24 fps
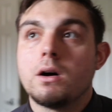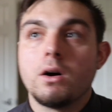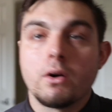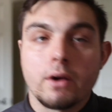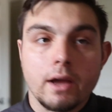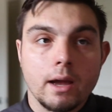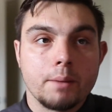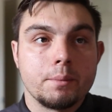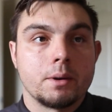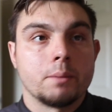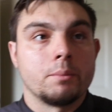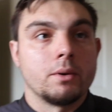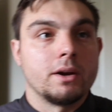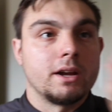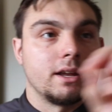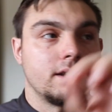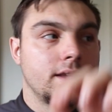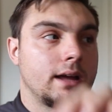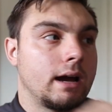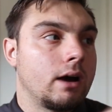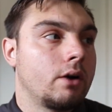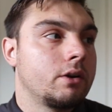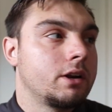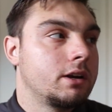Okay, I'm going to break it
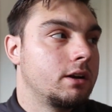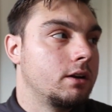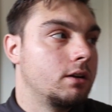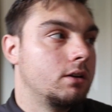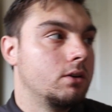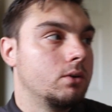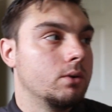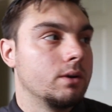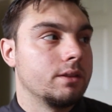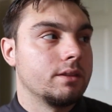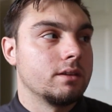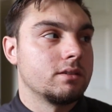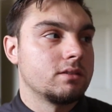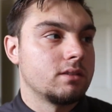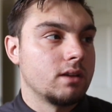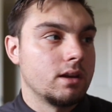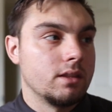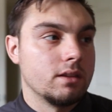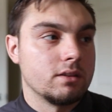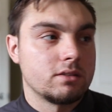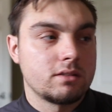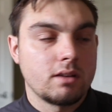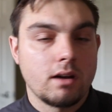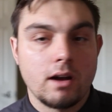down. I need to do it this day,
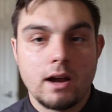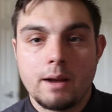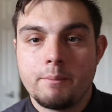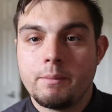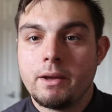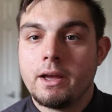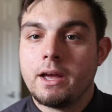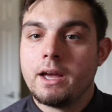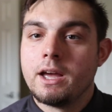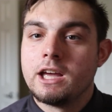this time.